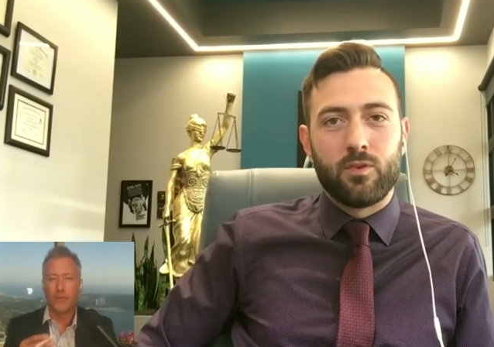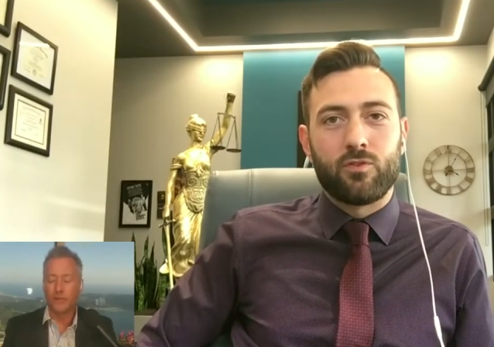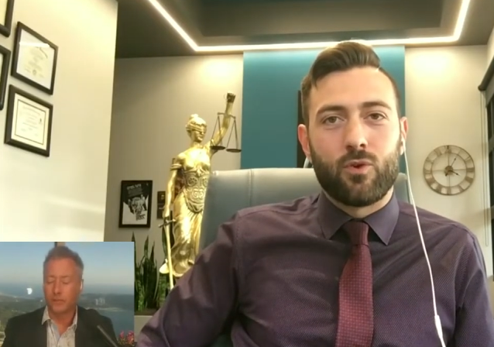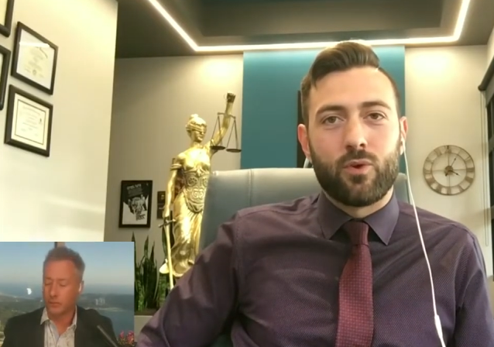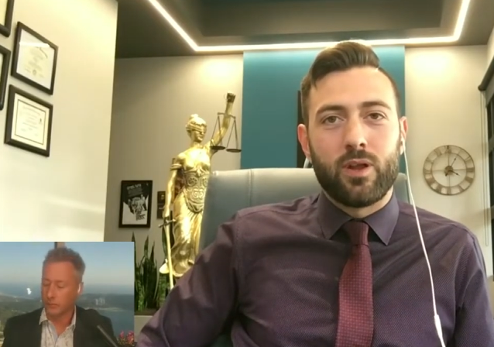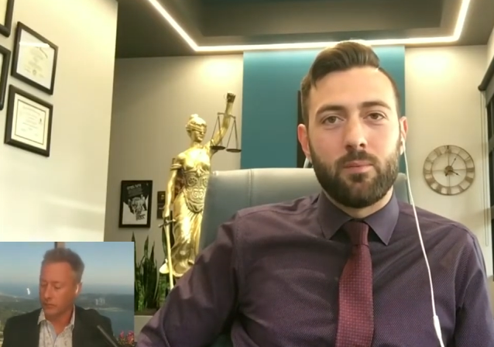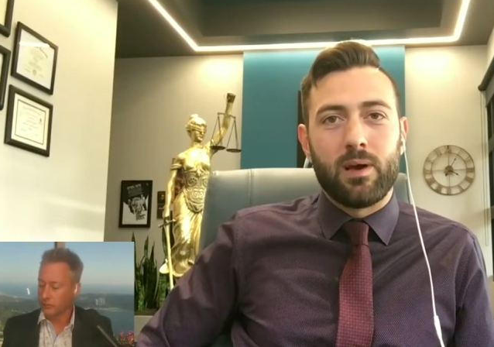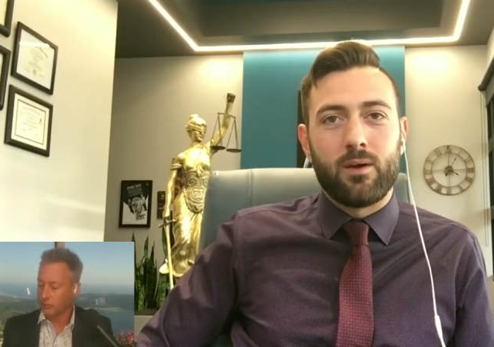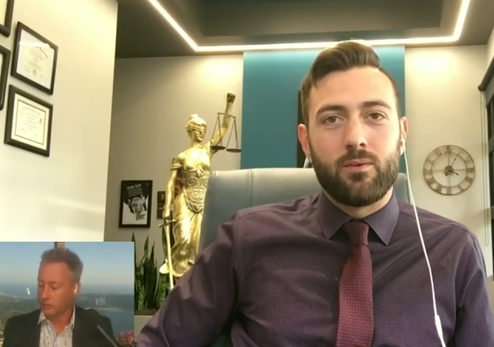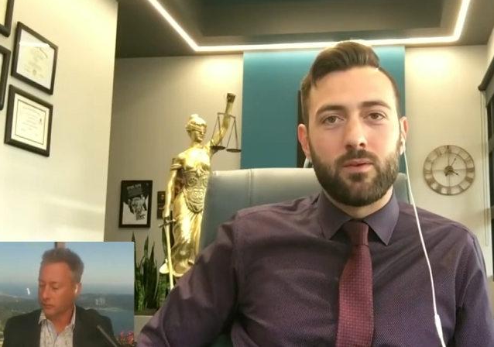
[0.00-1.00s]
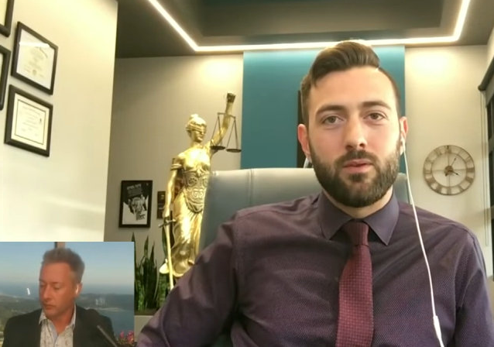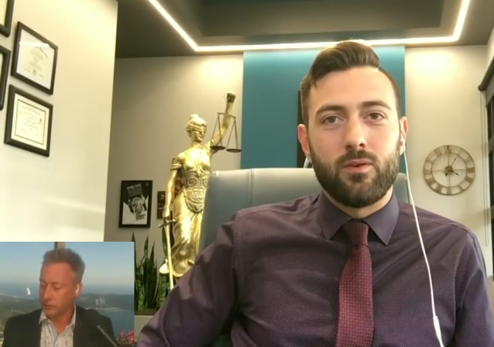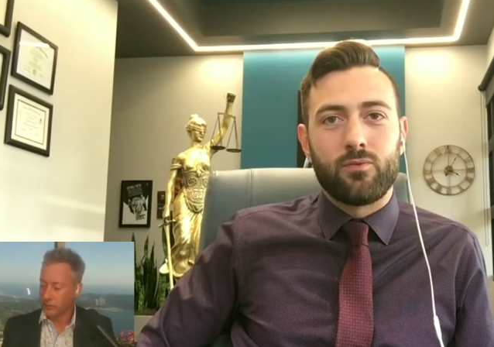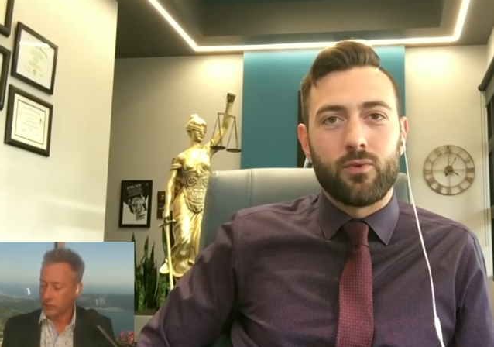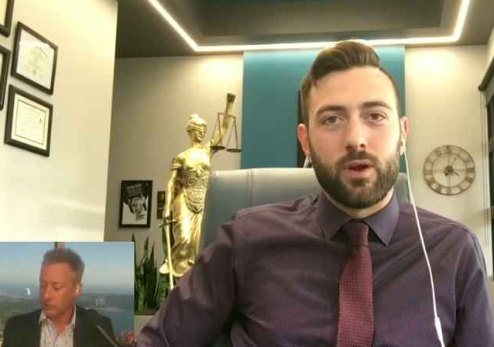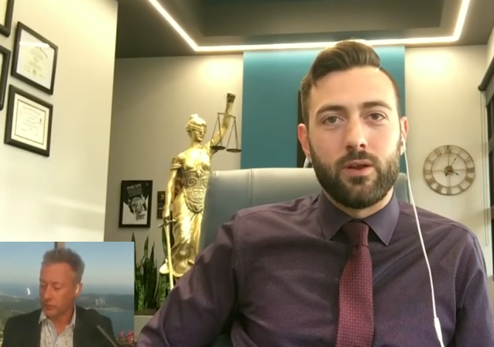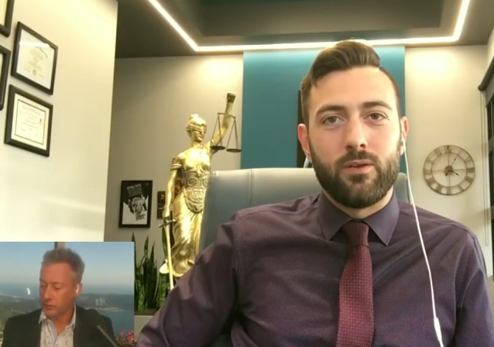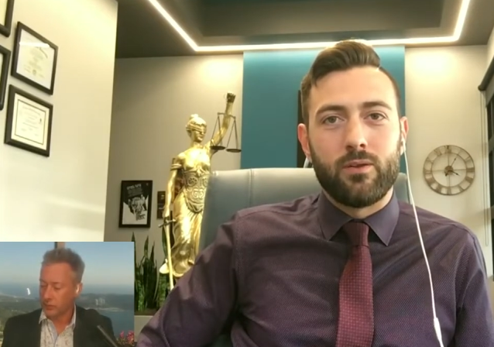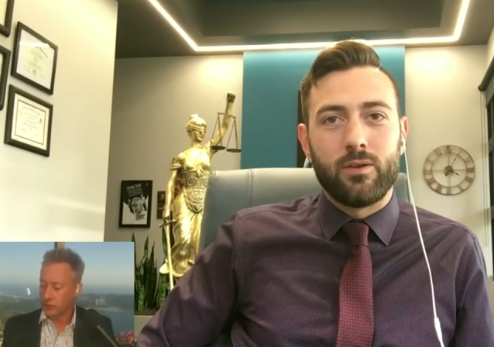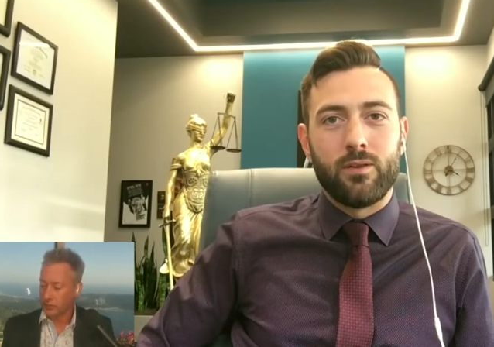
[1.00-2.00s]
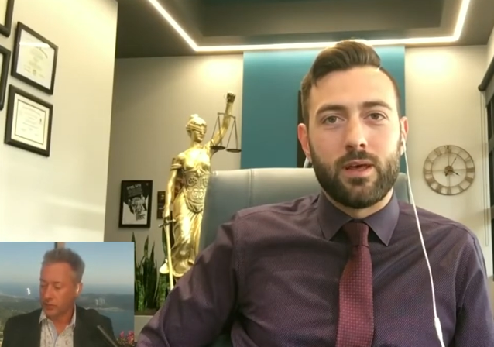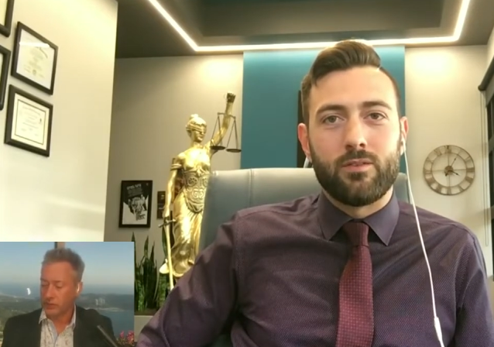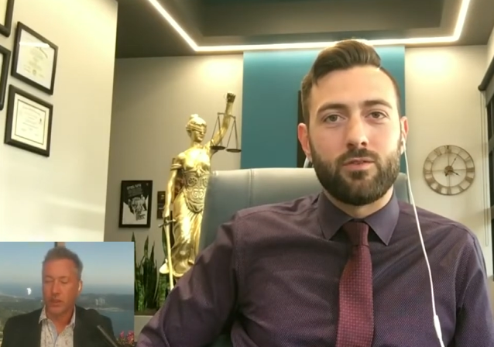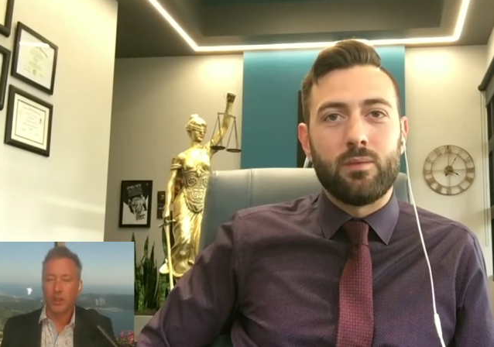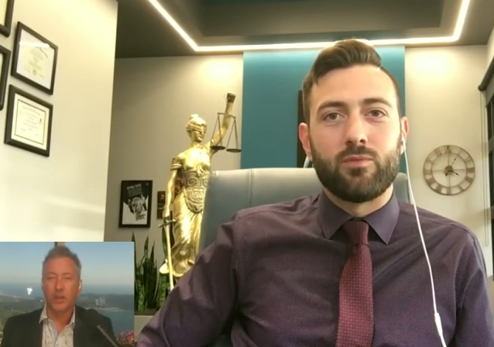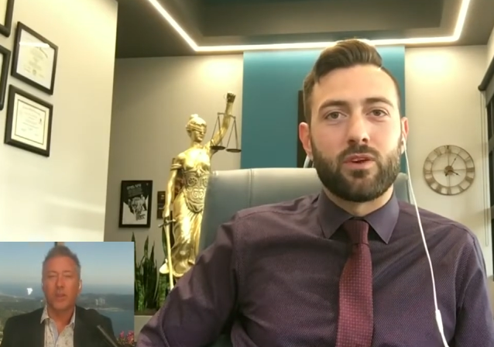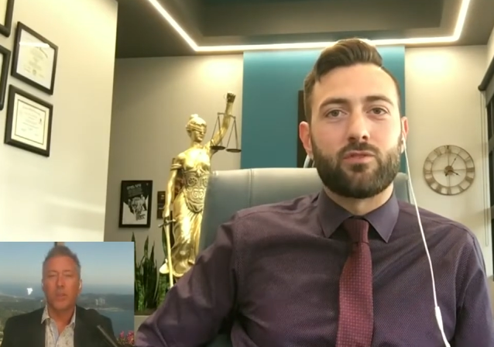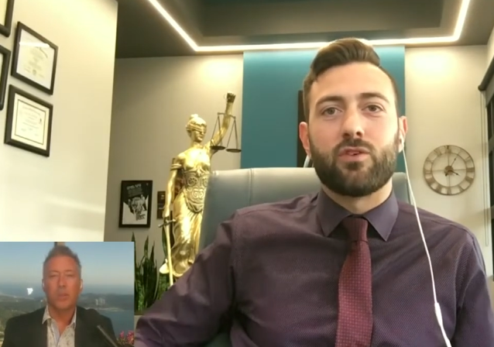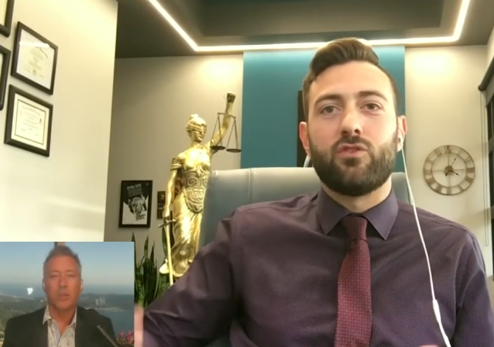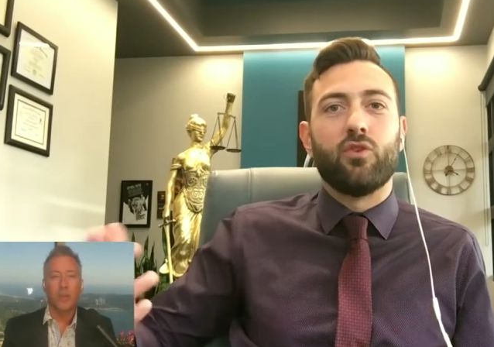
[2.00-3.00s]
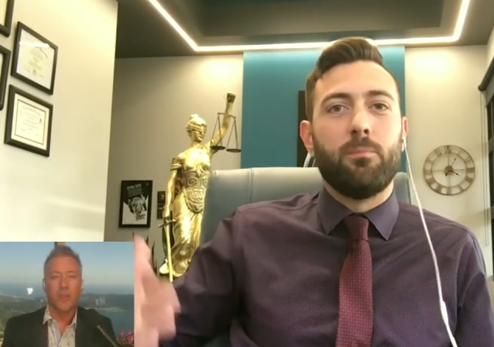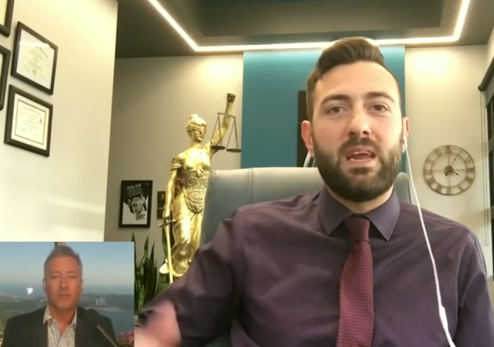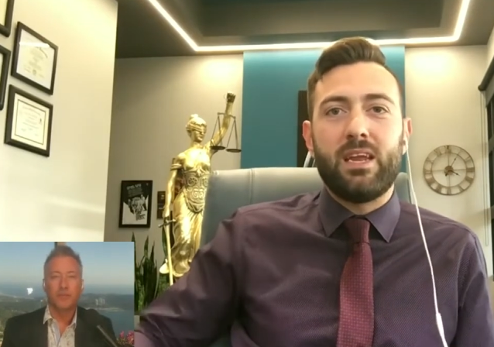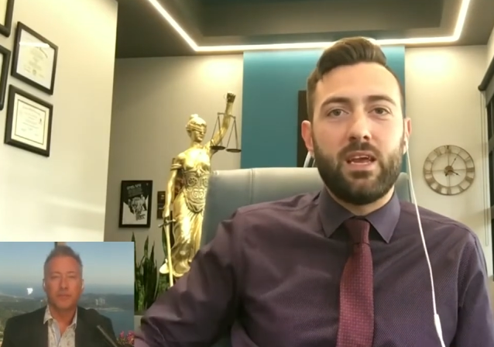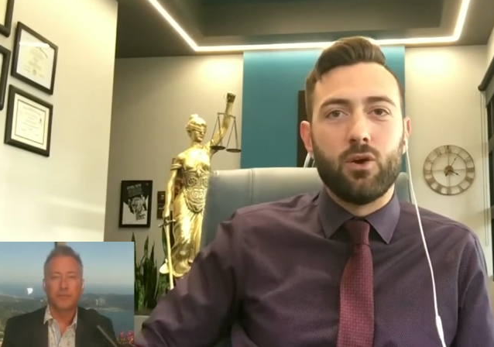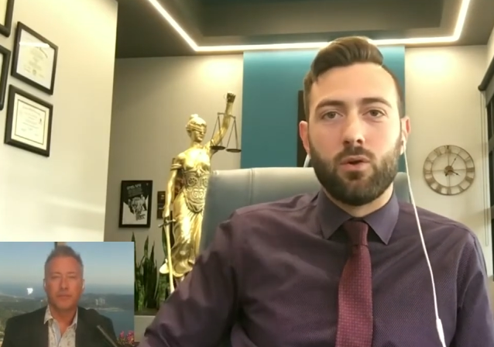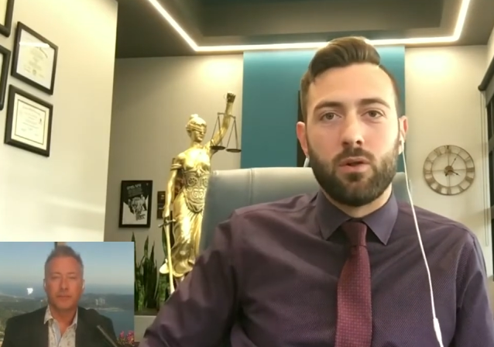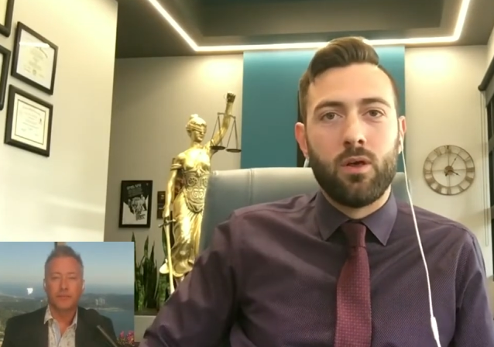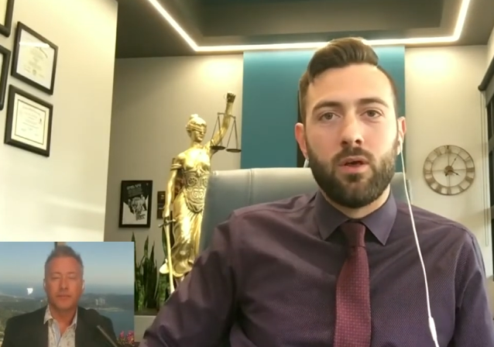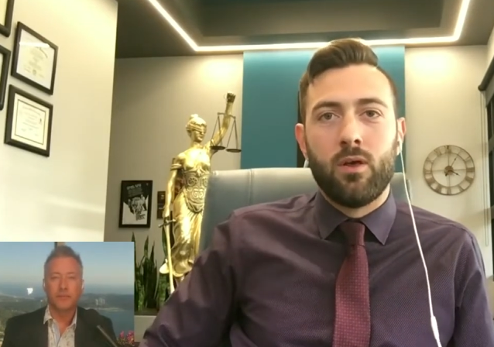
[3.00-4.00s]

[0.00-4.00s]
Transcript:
Speaker 1: the story about your friend, and that seems like such a menial,